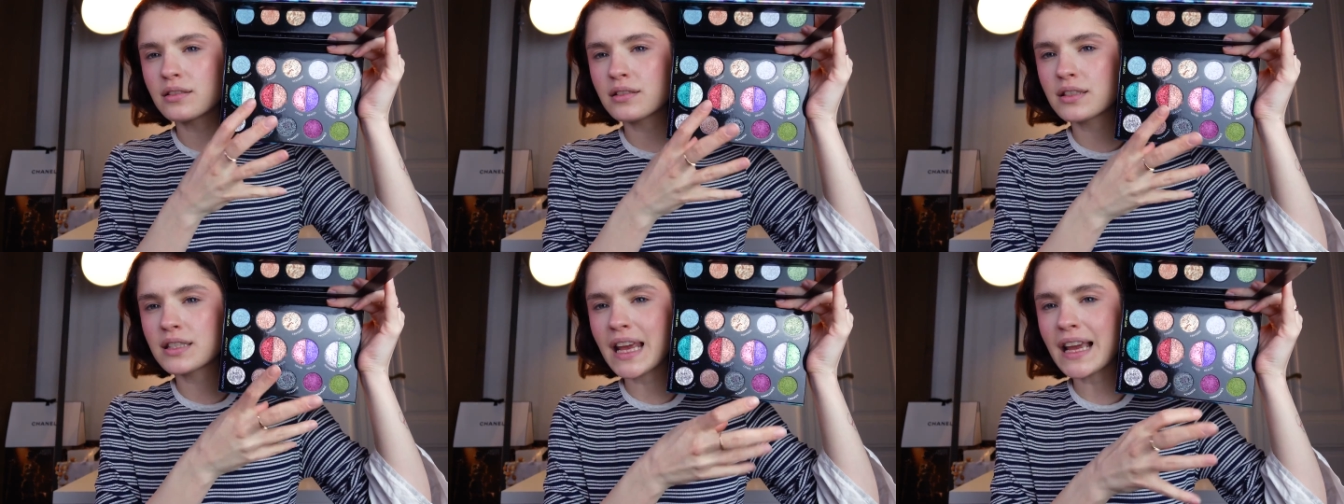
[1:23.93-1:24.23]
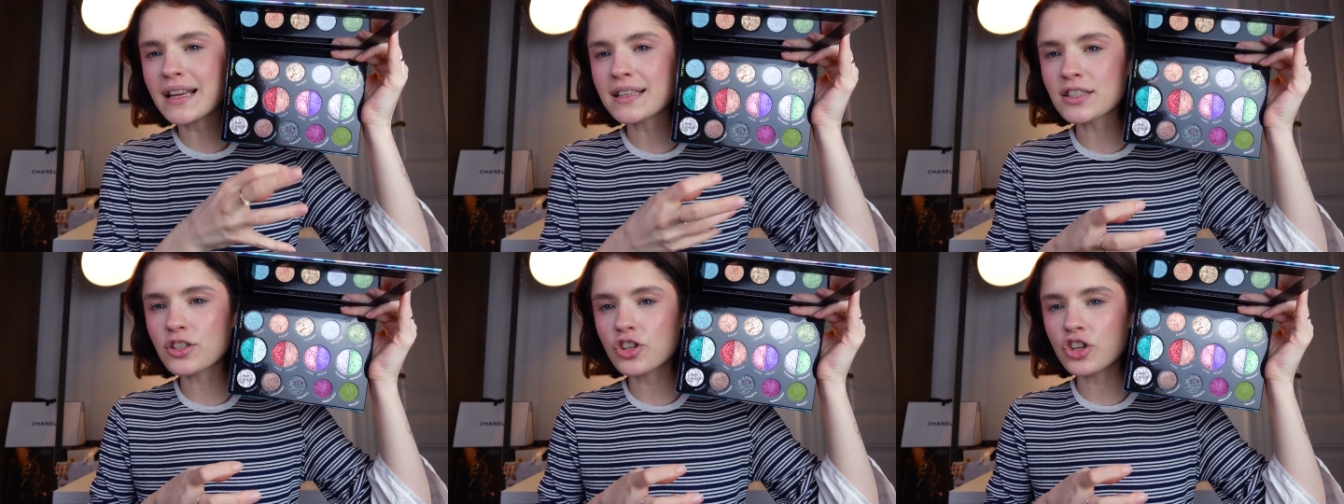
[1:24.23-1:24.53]

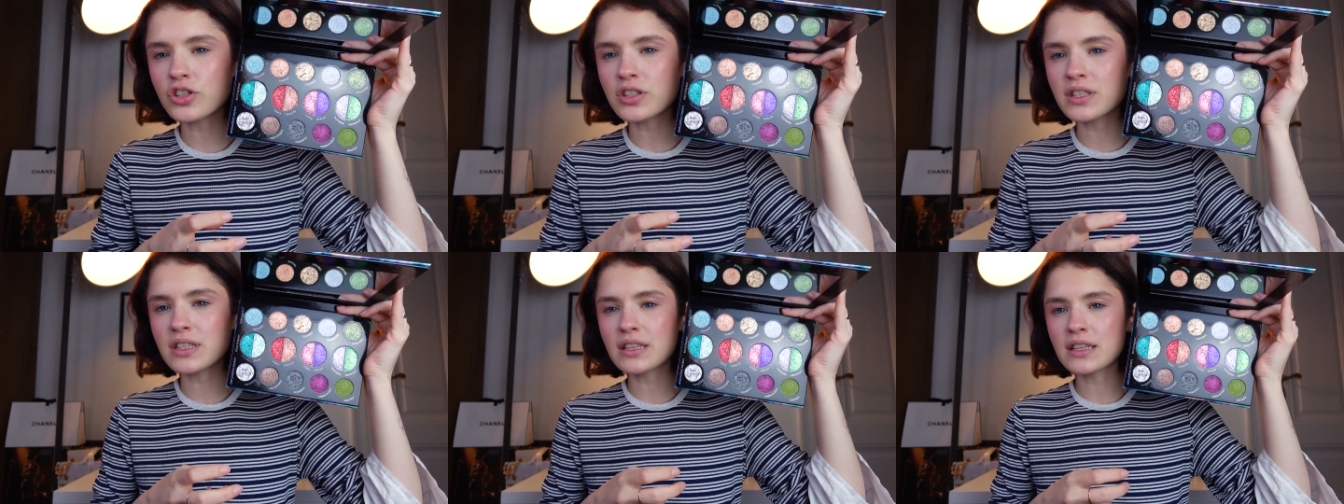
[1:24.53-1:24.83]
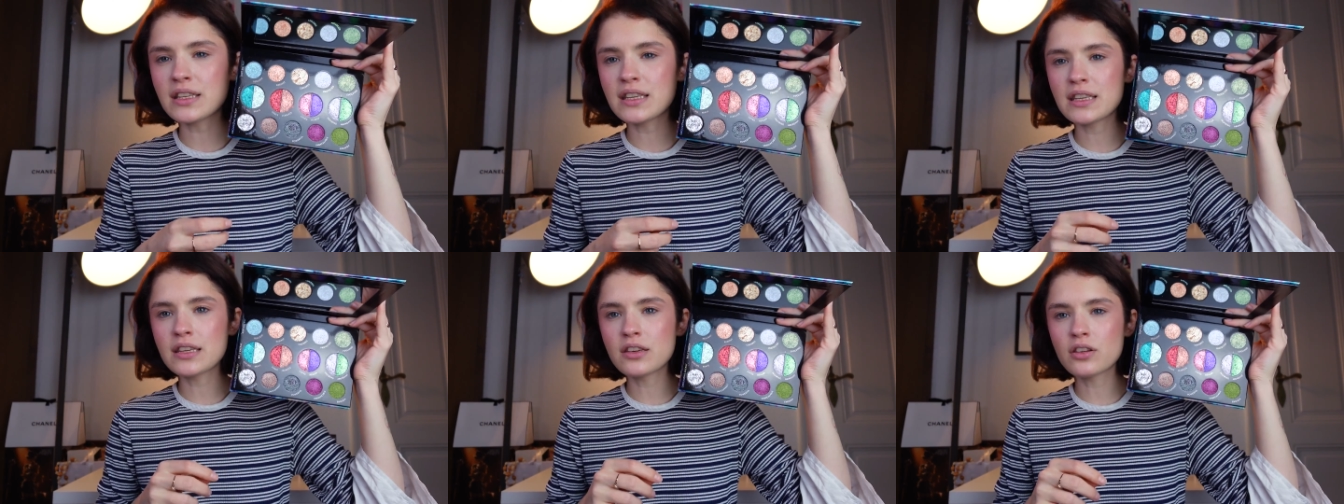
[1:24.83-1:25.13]
textures in
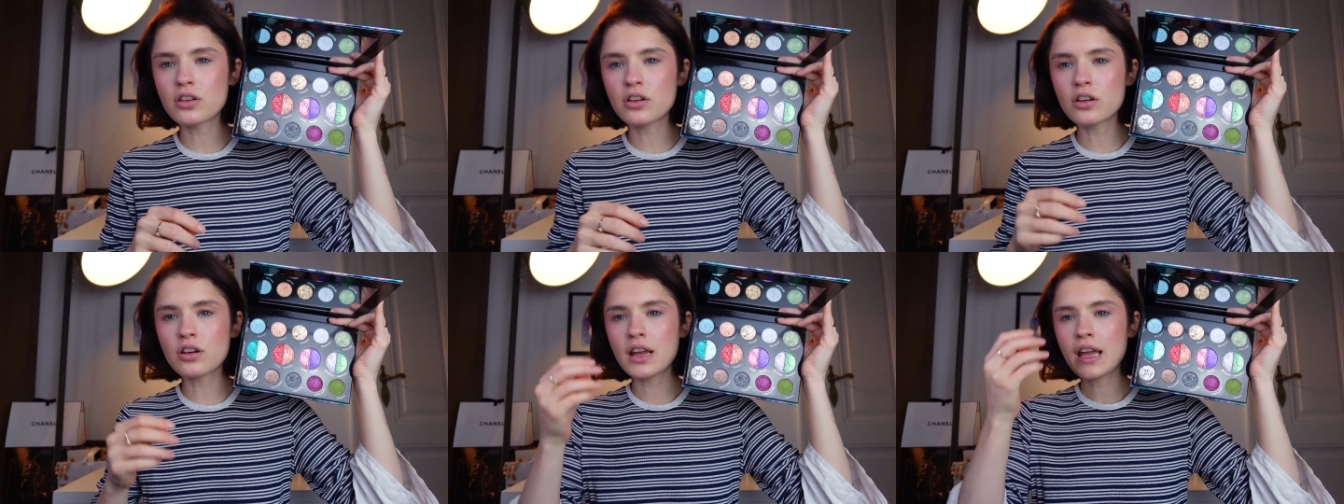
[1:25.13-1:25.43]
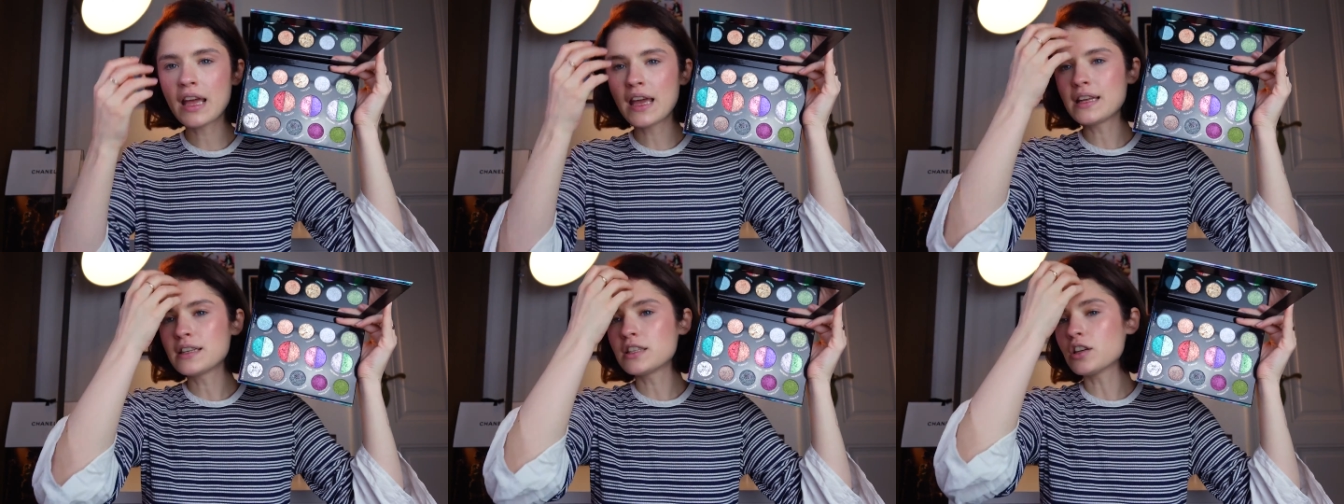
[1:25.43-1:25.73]
here.
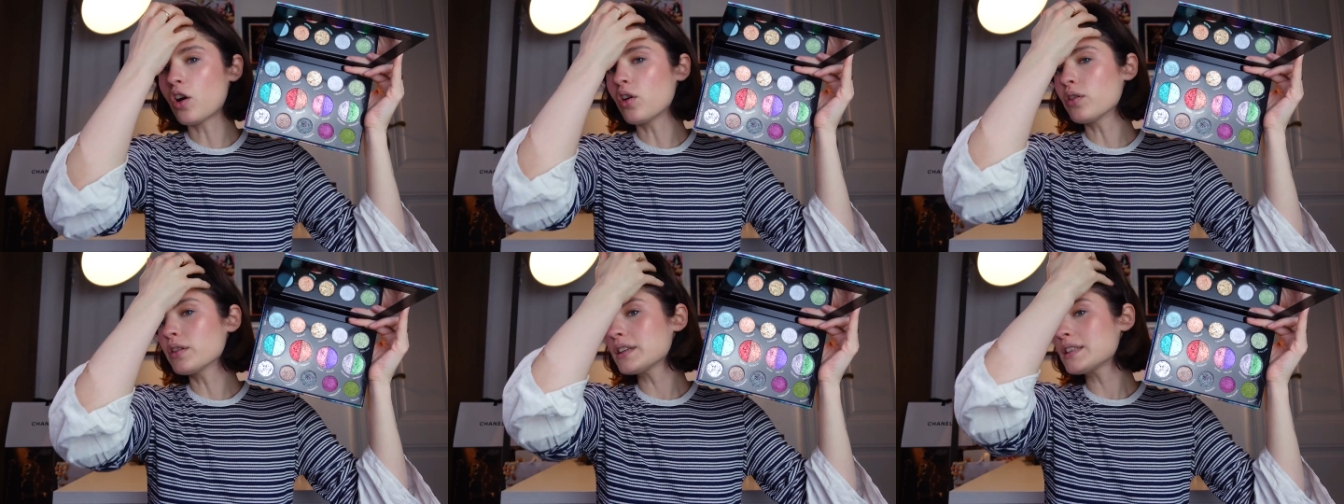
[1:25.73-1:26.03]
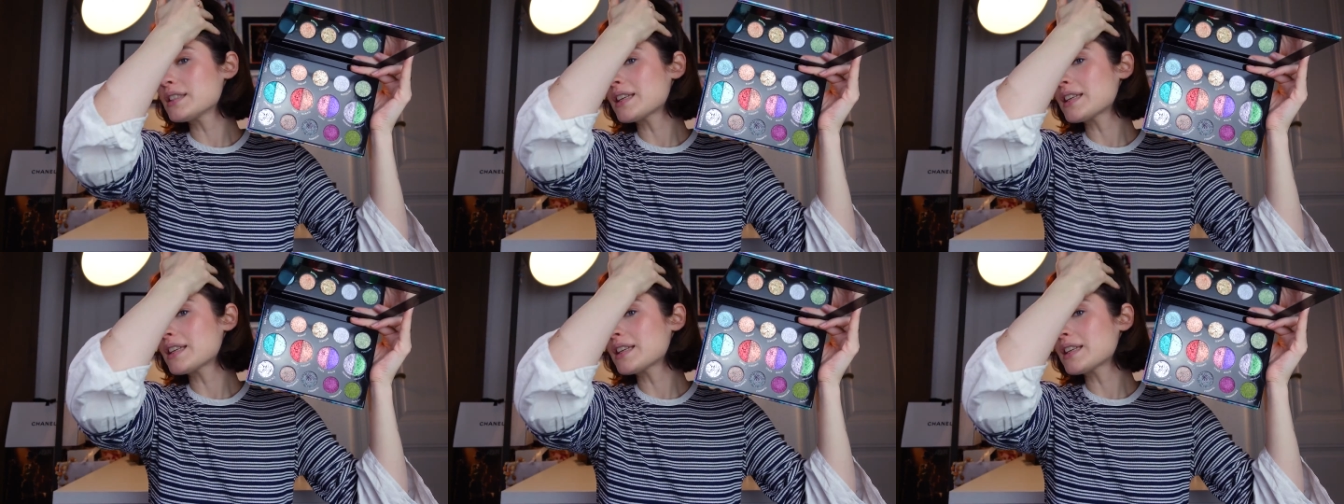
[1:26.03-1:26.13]
The only